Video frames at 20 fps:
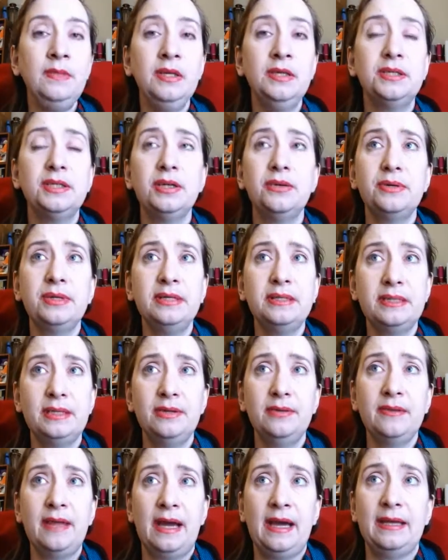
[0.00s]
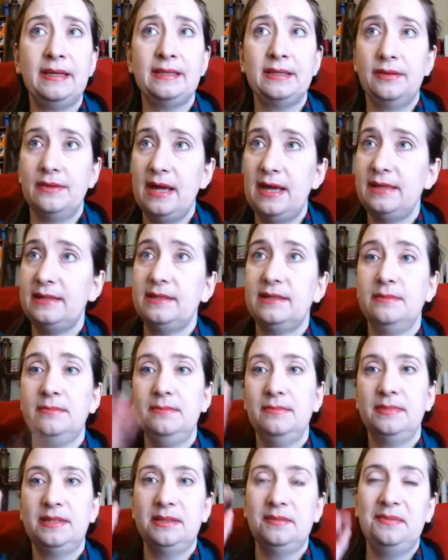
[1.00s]
So consider that. So that's
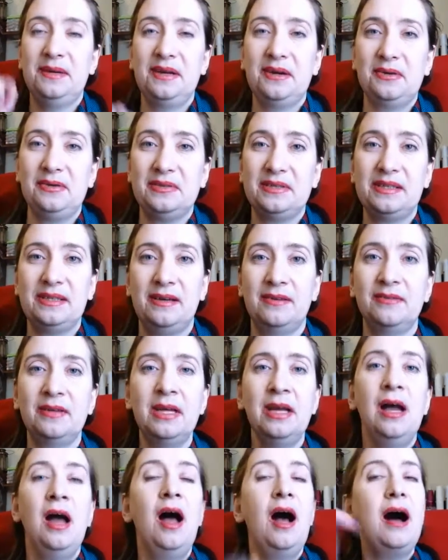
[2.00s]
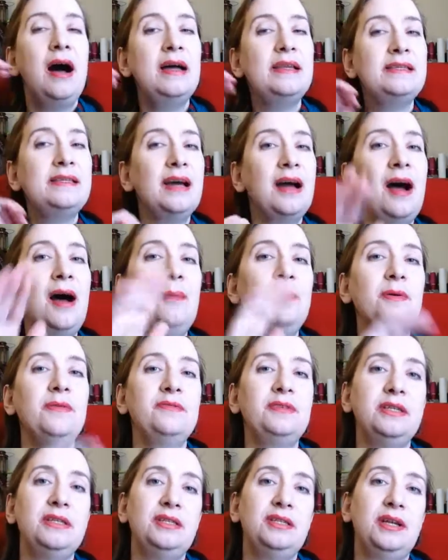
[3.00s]
some medical stuff. On top of
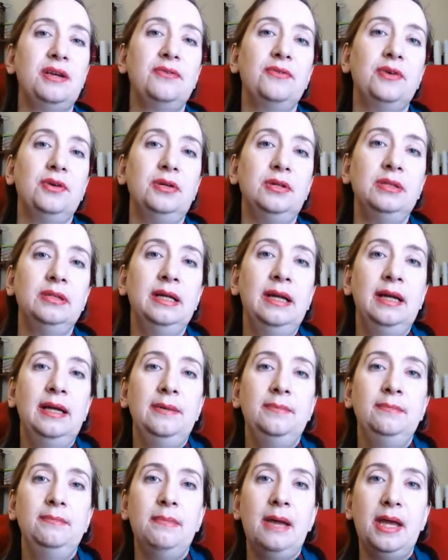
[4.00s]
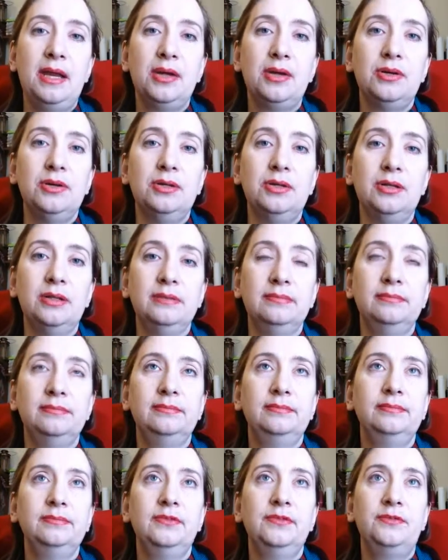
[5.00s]
just general medical
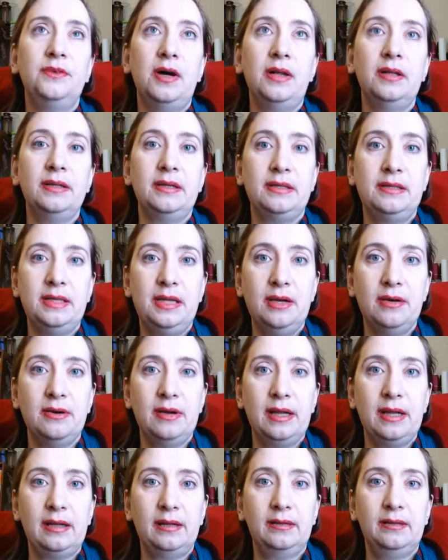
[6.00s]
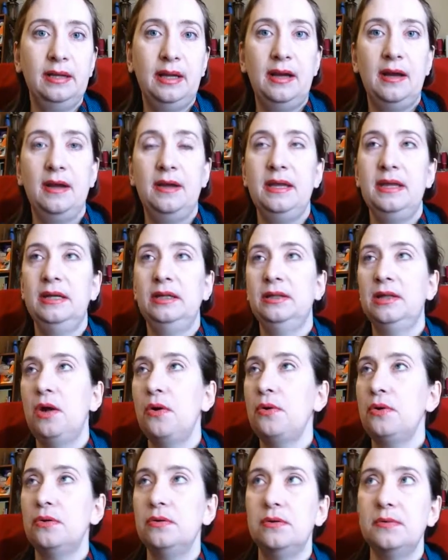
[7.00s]
volunteering in a
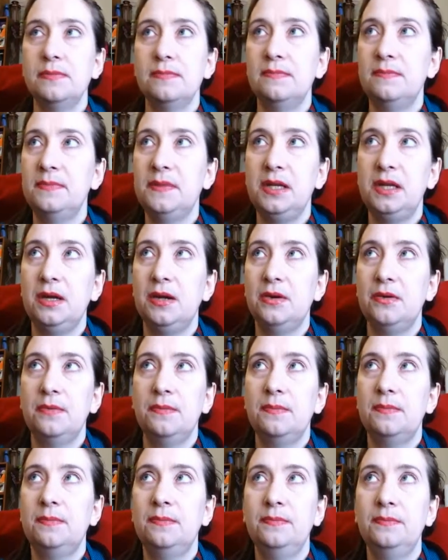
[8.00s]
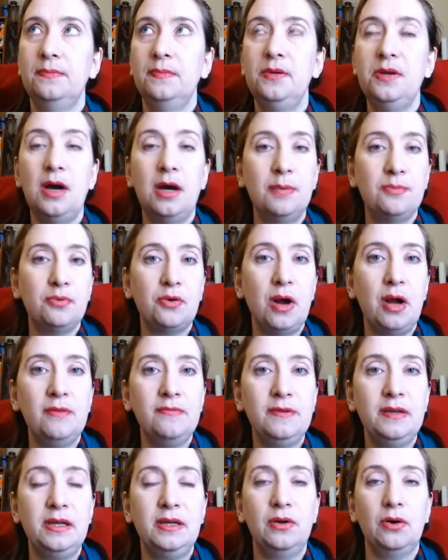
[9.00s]
local,
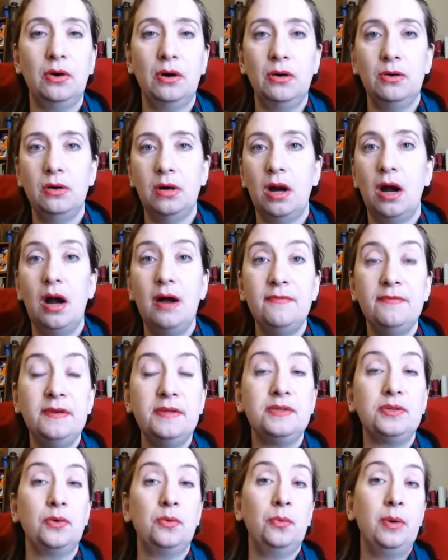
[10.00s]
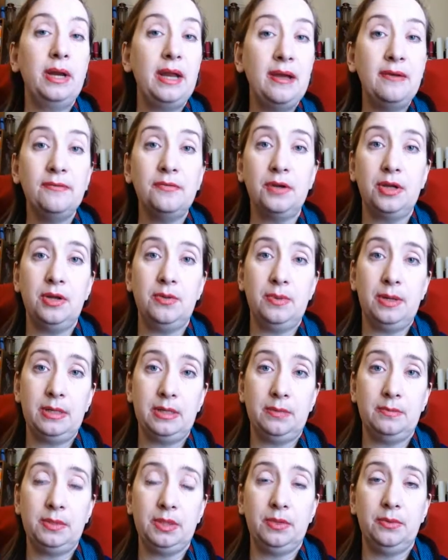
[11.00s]
nonprofit or office or whatever you end
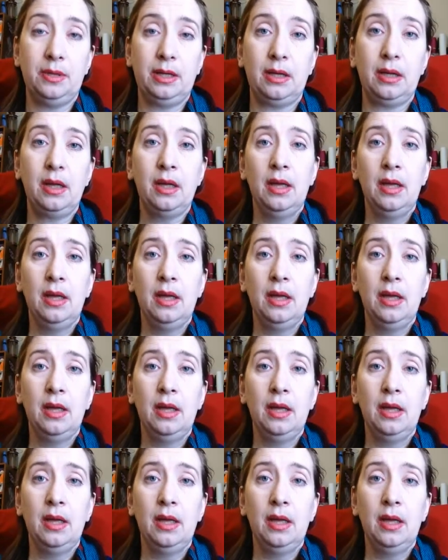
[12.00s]
up doing,